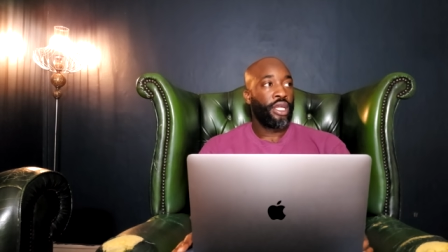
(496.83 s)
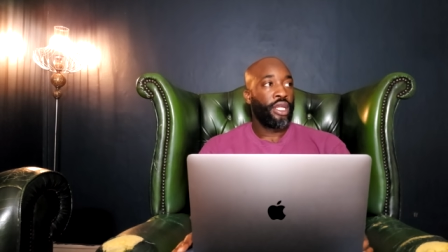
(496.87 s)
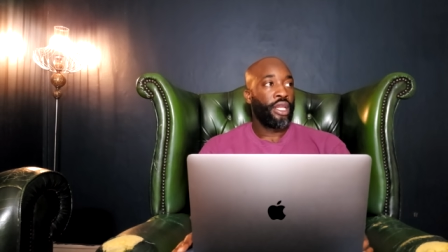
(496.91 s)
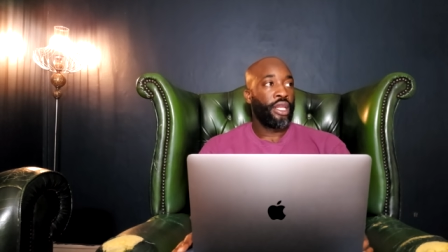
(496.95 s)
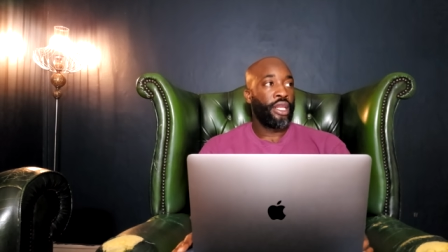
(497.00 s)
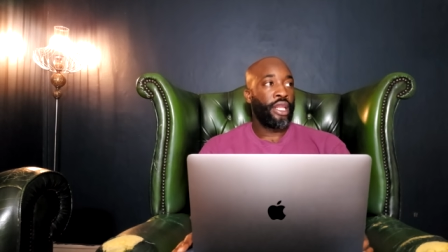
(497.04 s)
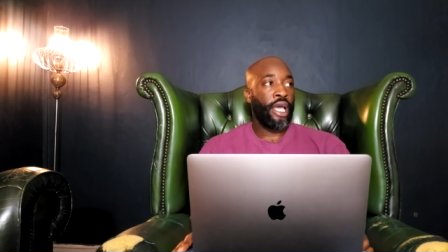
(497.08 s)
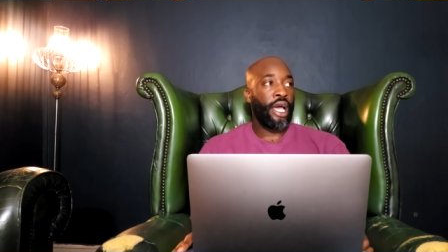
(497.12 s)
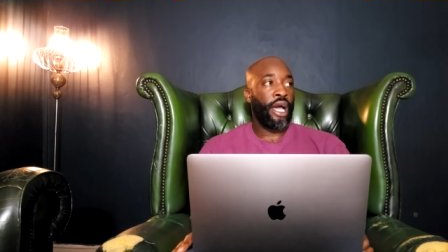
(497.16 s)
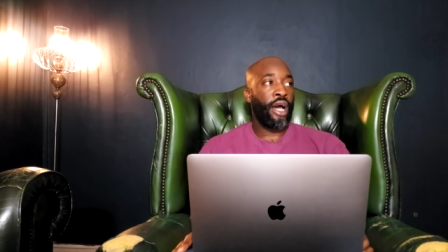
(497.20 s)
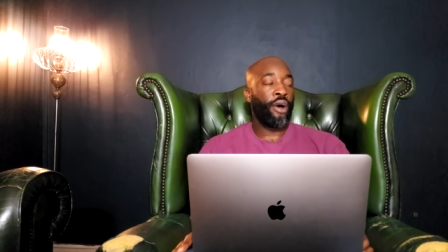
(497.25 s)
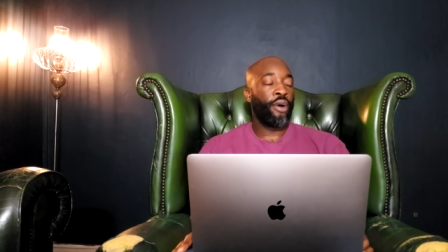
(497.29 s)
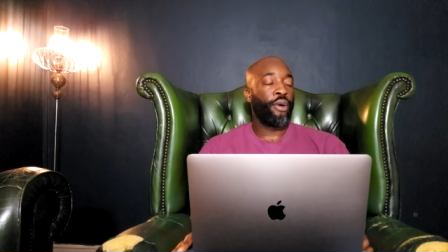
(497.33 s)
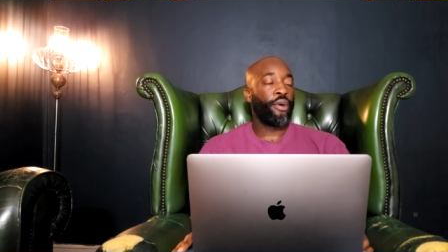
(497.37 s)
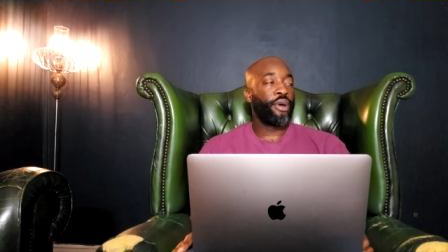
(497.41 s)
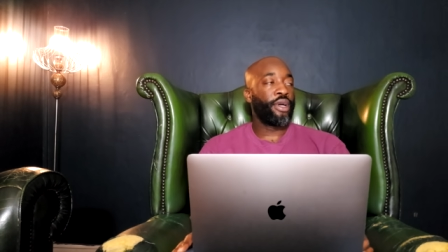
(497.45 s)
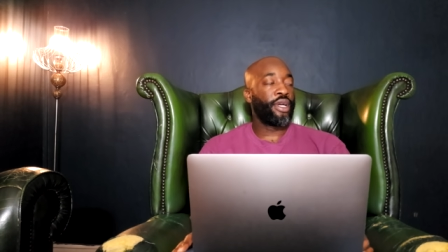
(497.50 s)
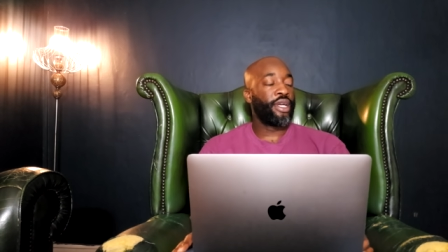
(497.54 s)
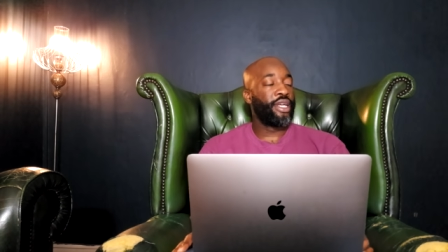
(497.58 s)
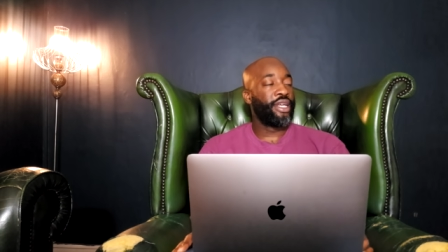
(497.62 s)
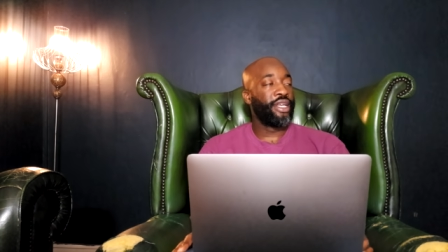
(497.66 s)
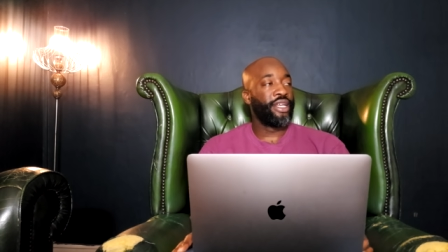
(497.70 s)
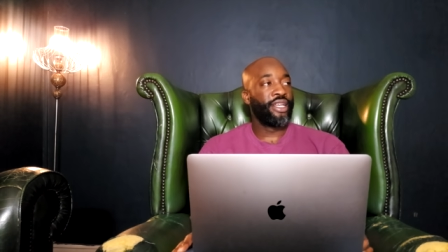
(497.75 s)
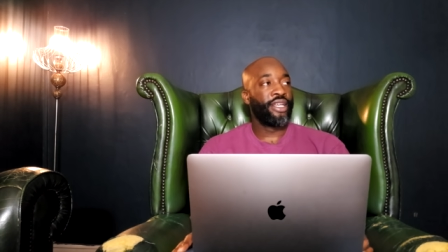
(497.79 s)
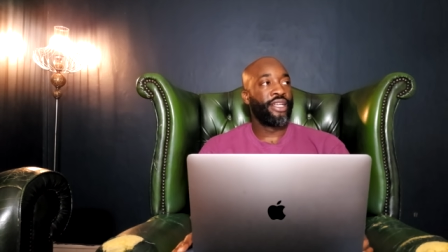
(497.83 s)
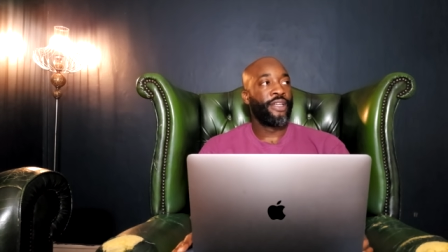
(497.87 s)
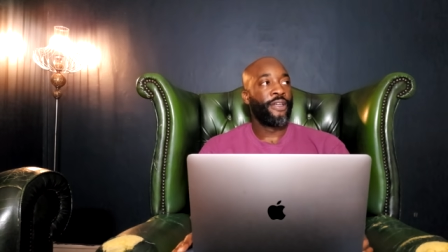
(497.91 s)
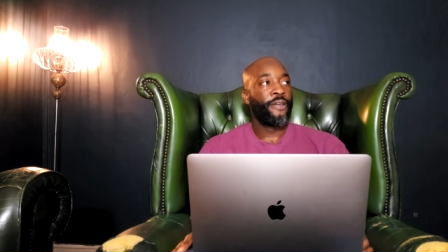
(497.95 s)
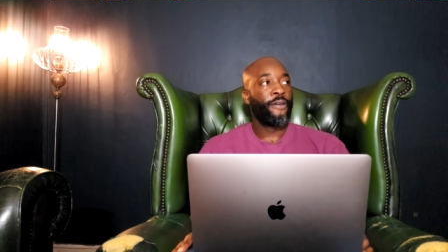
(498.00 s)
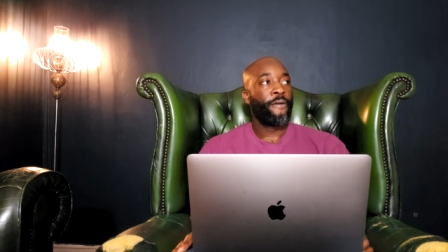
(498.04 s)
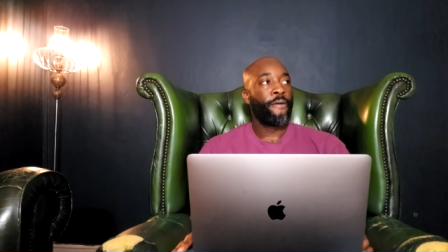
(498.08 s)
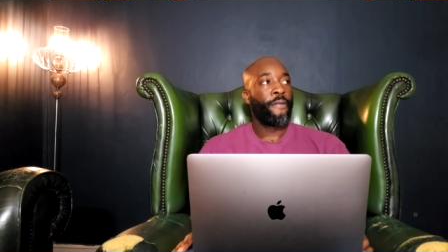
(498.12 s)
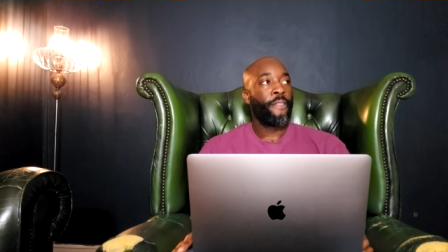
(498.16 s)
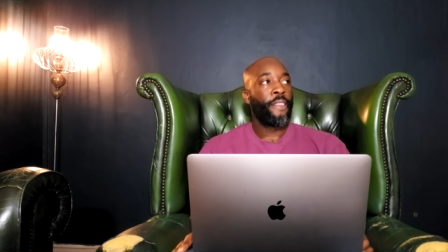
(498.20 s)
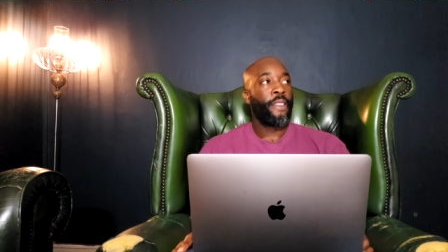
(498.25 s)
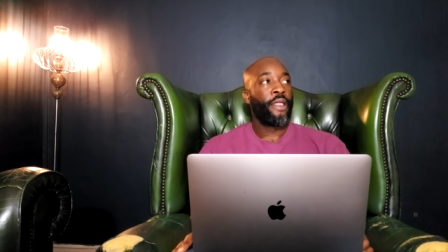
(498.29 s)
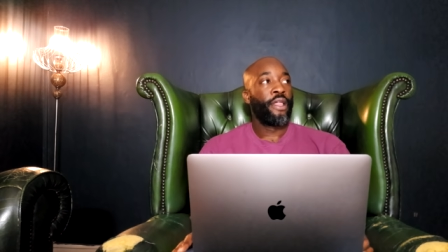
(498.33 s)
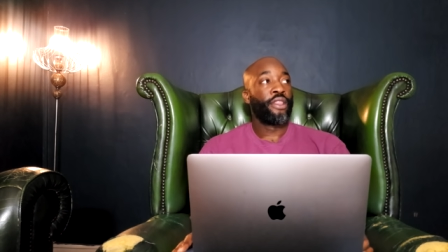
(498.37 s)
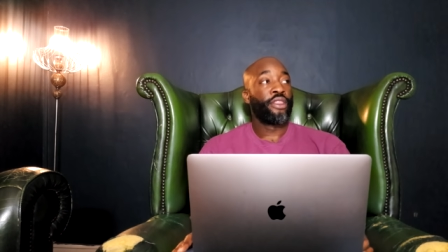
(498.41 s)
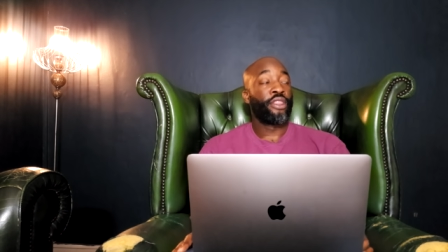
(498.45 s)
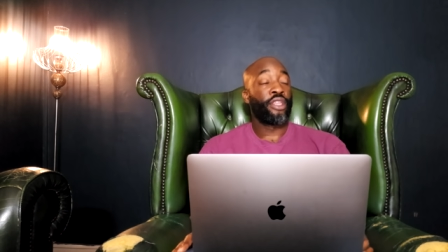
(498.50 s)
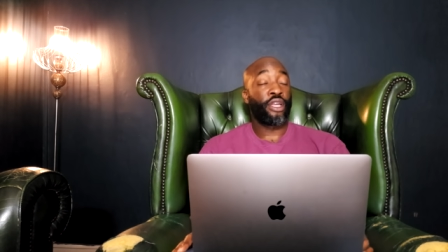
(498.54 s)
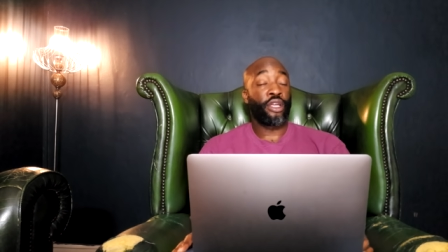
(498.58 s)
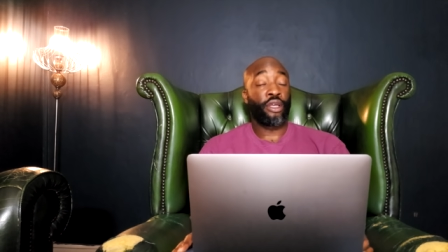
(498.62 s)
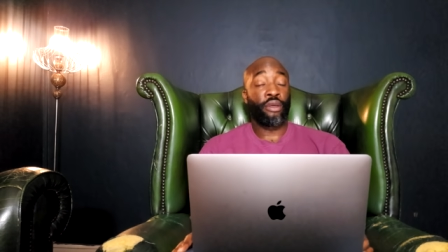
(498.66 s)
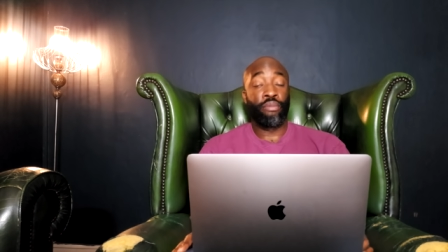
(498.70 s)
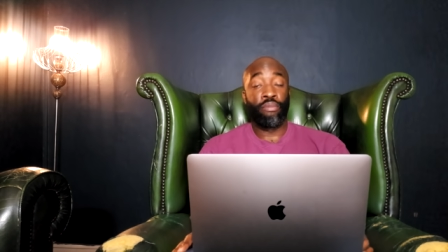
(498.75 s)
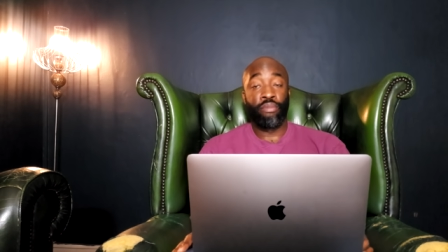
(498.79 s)
Now,
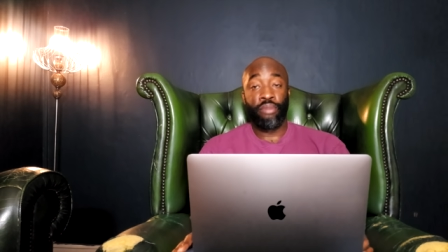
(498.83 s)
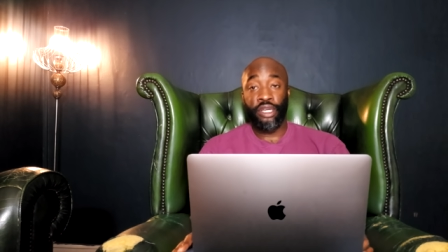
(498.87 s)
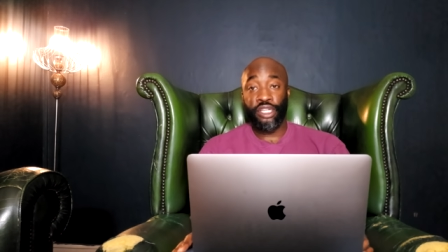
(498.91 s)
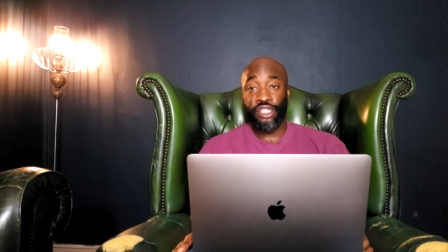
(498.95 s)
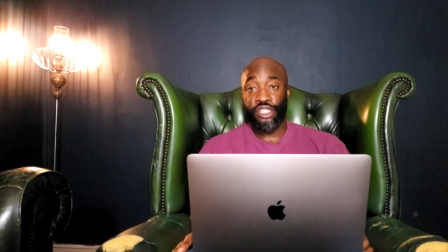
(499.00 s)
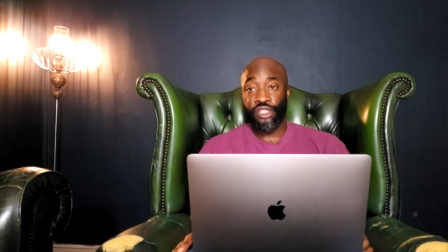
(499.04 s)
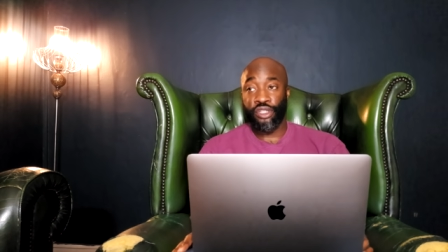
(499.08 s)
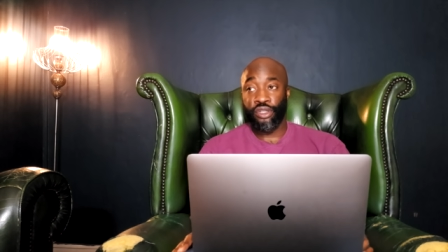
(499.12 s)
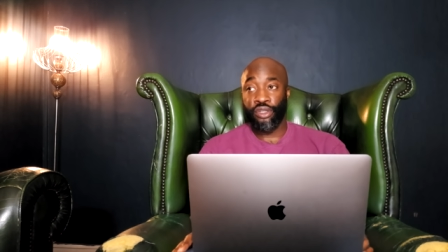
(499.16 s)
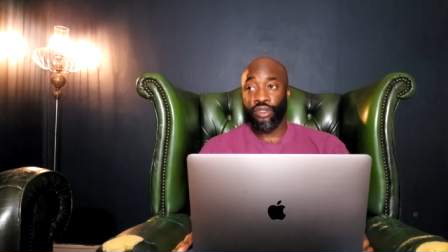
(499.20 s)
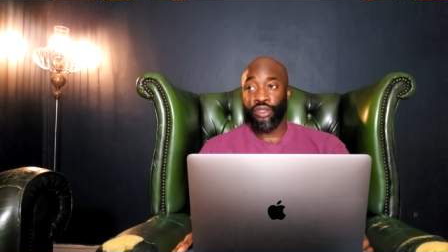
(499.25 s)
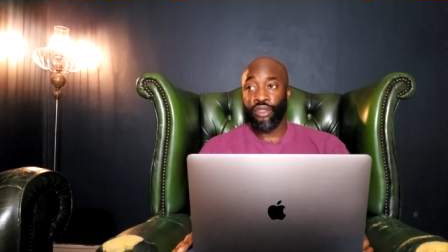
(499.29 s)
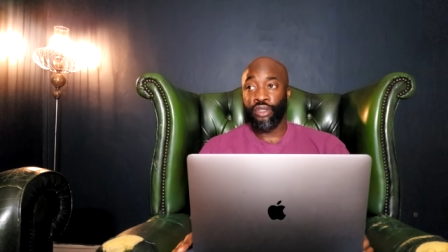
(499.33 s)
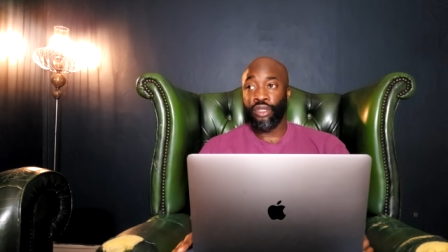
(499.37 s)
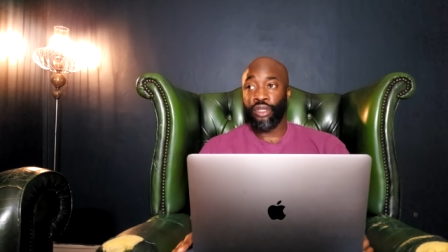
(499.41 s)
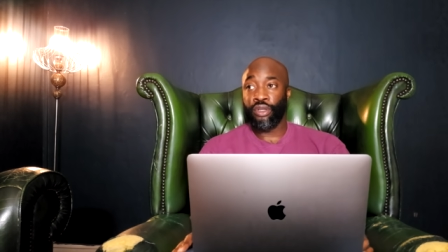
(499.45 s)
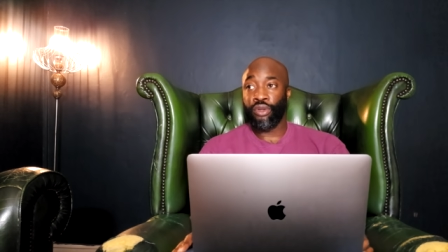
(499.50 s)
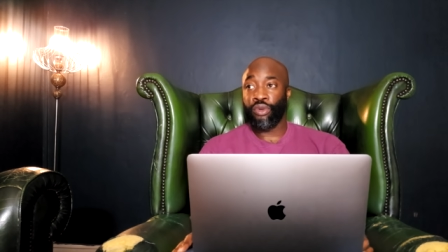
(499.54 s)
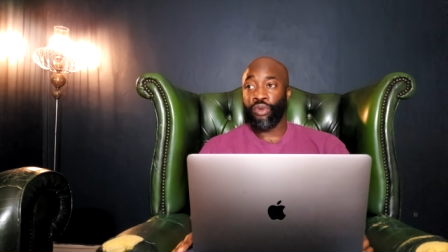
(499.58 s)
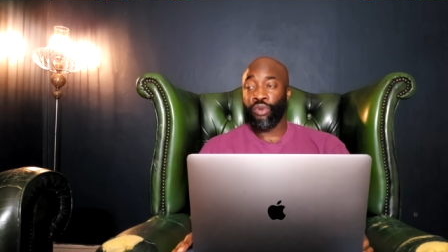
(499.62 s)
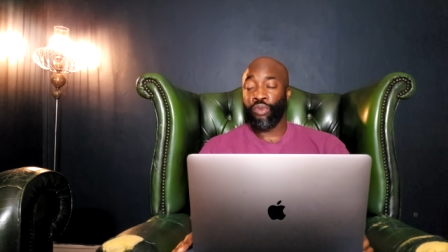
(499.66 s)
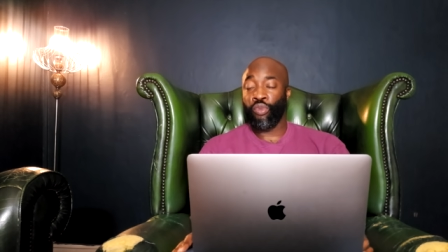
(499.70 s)
the commission